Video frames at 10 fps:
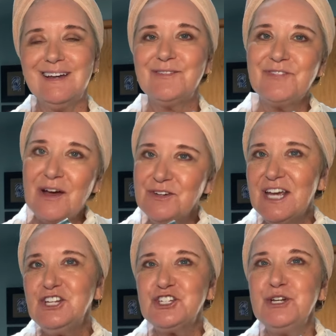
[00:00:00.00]

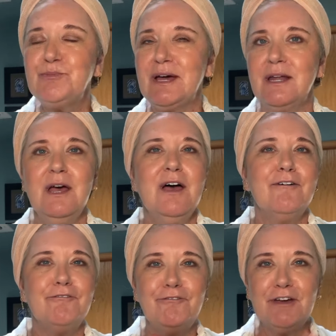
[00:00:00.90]
foundation, but
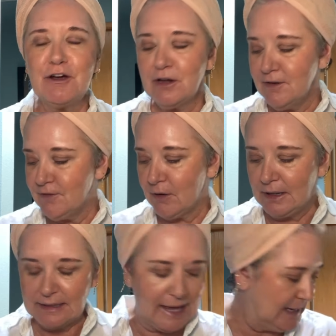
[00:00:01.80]
very, very
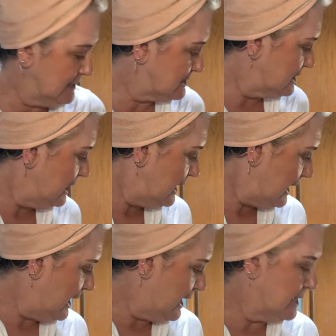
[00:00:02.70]
light.
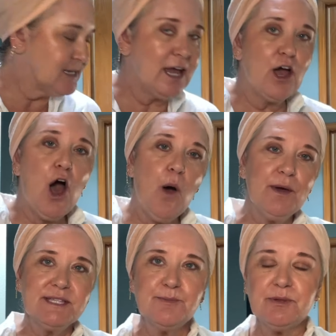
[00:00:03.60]
And I
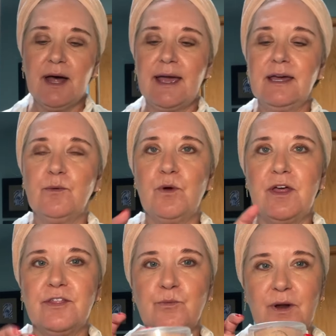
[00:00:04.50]
always apply it
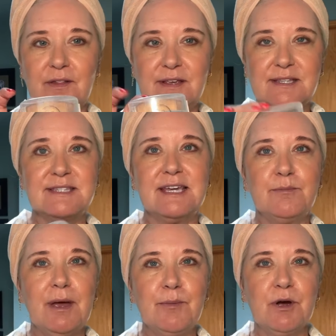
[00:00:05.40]
with one of these
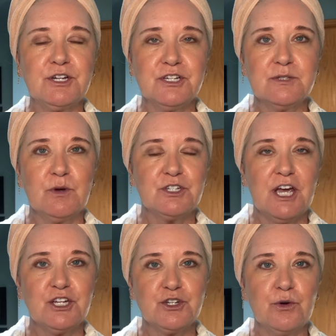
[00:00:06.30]
SkinBae brushes, which I
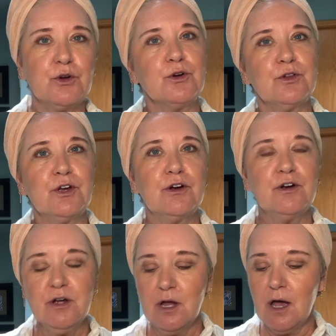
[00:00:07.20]
showed
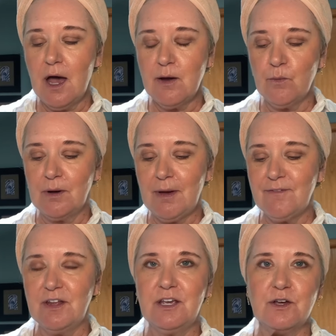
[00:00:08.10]
earlier in one of my
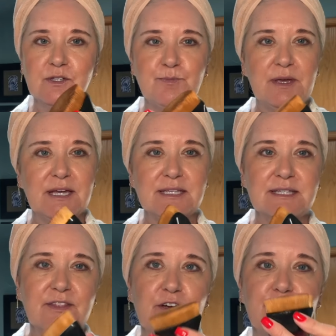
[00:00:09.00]
videos because
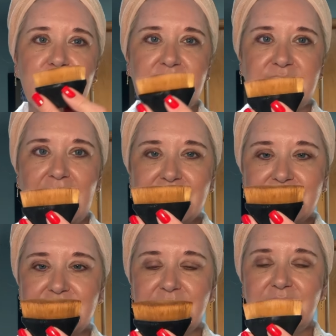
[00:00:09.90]
they're
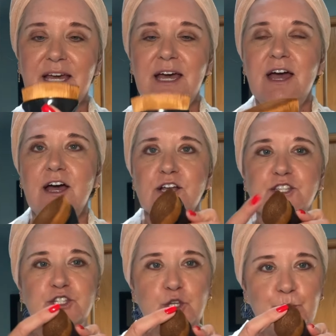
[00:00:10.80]
fantastic,
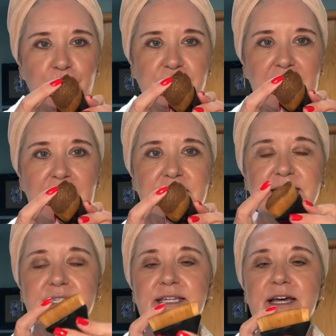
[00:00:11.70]
super
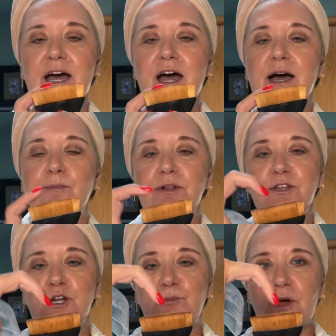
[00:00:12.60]
dense. A
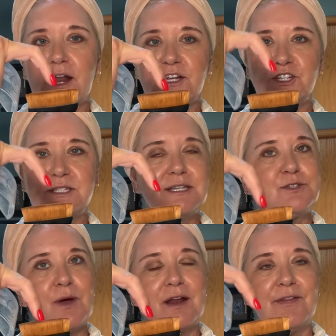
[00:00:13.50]
little product just sits
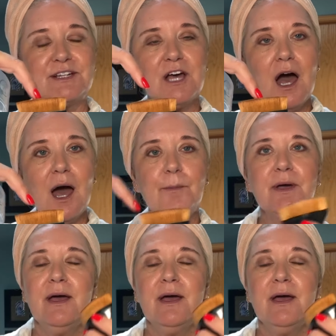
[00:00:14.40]
right on the top,